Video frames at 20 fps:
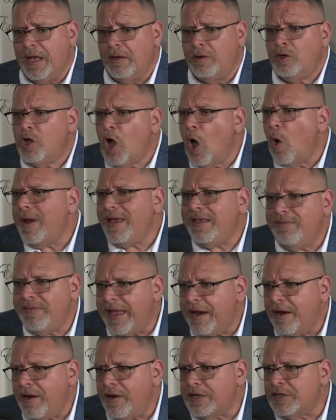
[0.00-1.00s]
going
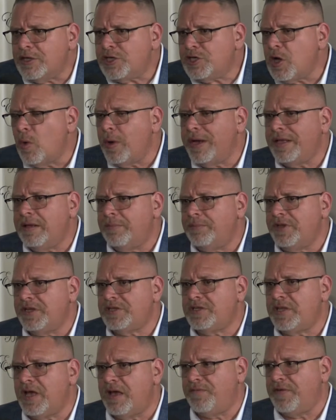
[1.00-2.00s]
there and showing them the
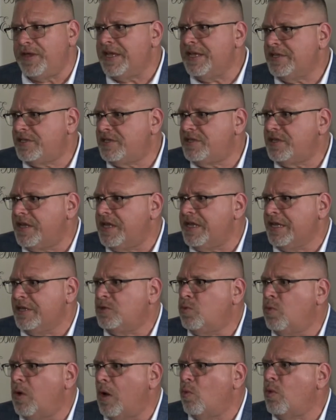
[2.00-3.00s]
stuff is
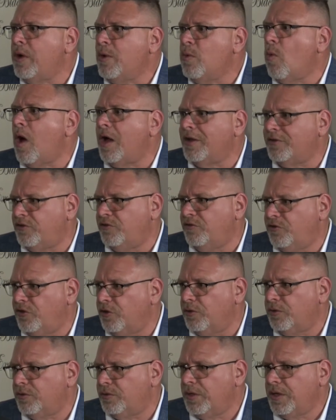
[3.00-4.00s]
is what we want to
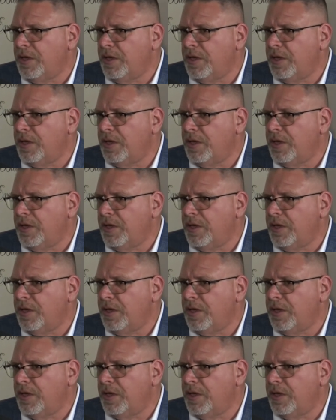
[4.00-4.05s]
do